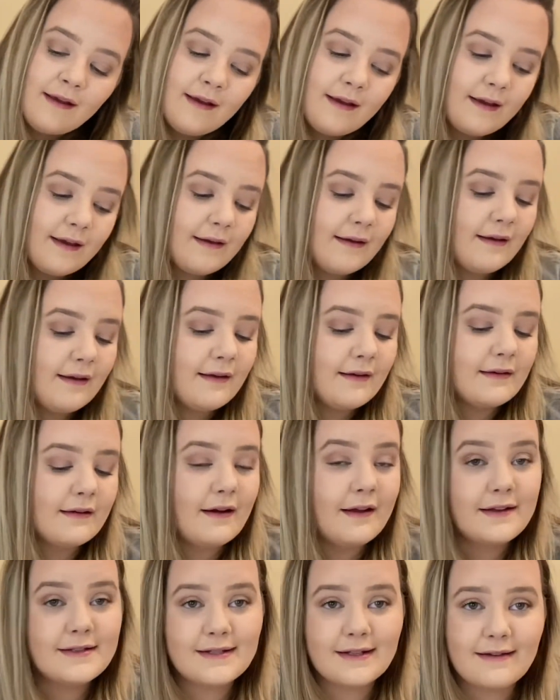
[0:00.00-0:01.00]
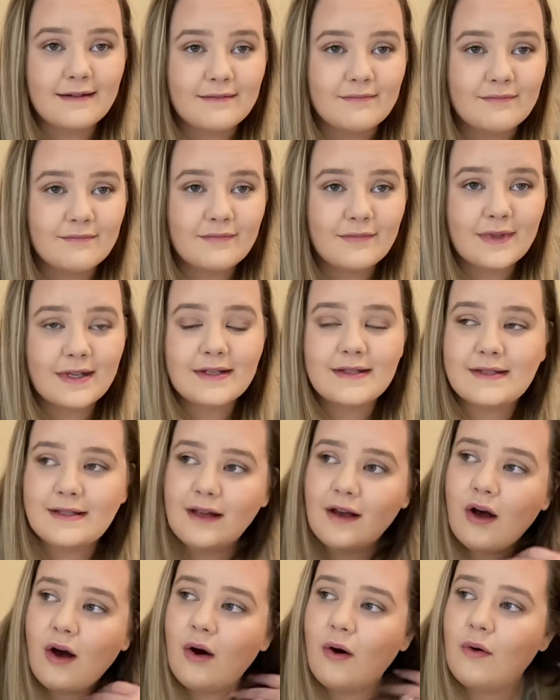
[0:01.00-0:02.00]
And got it done.
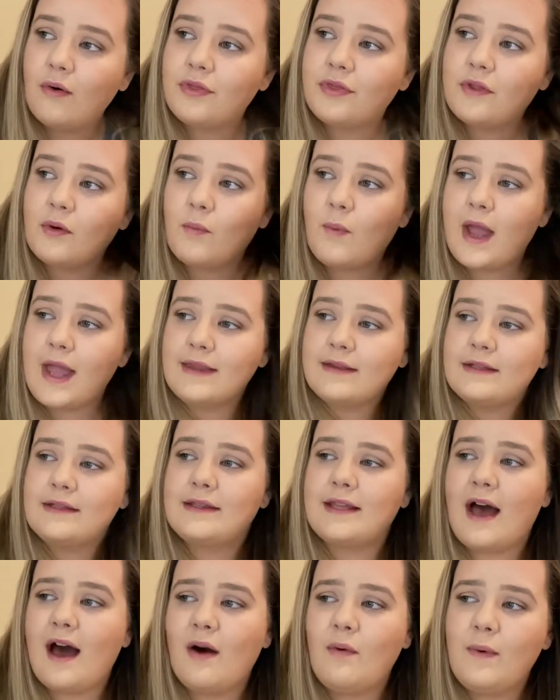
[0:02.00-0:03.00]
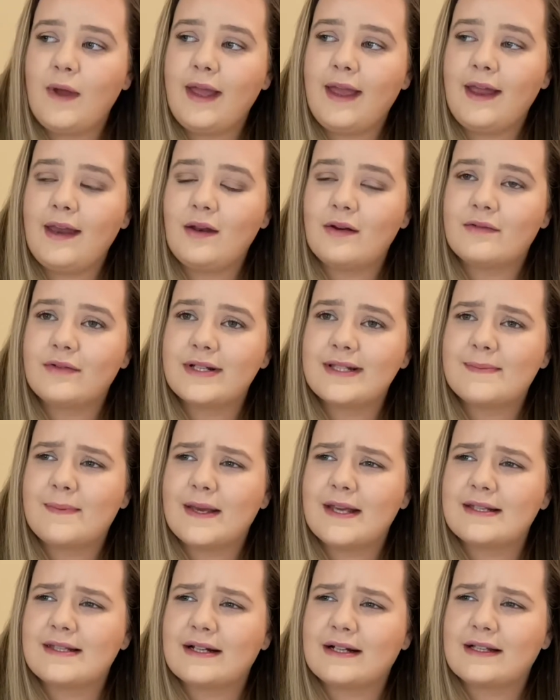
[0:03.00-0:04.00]
So the way that went was
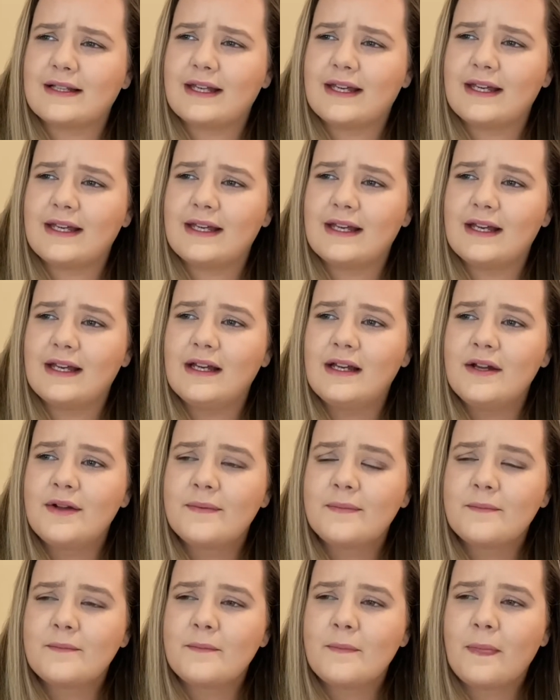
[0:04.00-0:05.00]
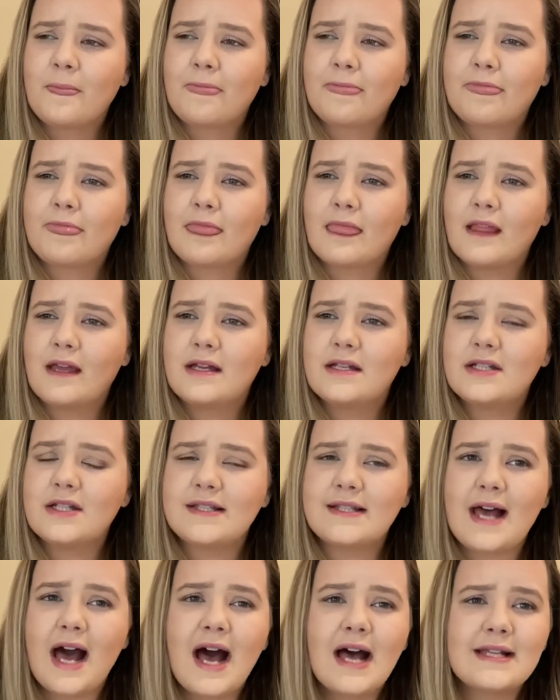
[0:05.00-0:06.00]
basically, he's
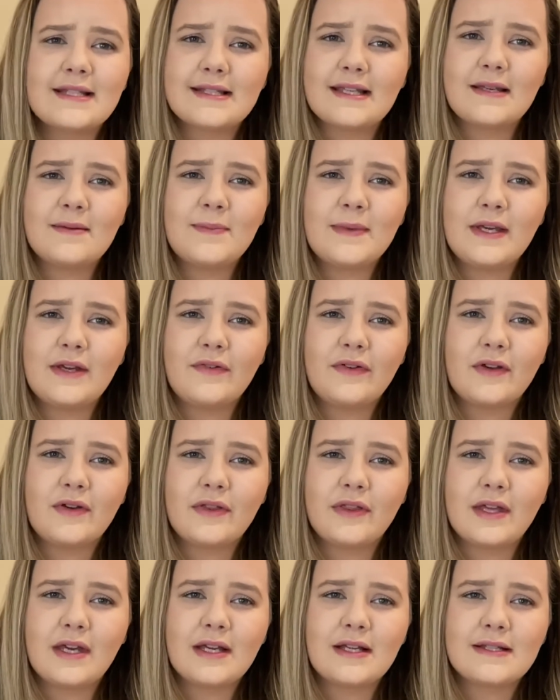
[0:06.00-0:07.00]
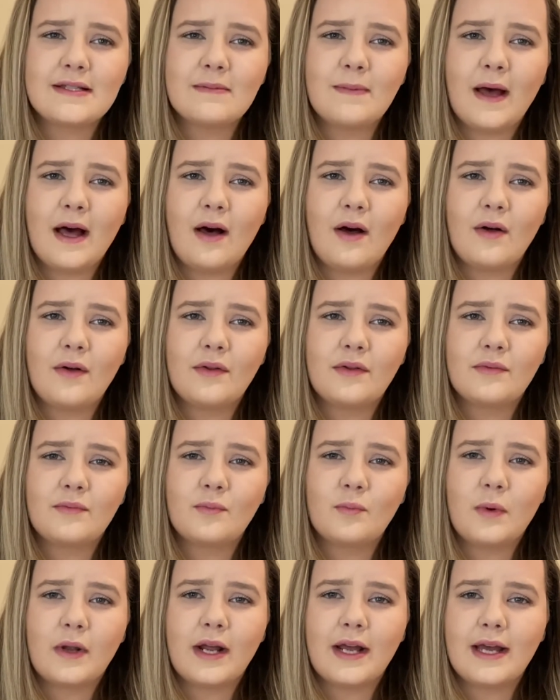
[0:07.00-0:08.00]
just asking me a few things about
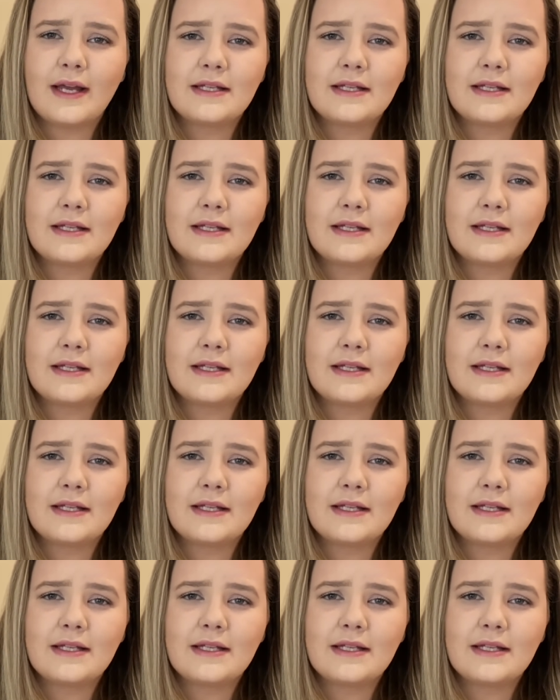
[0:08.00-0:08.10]
what I had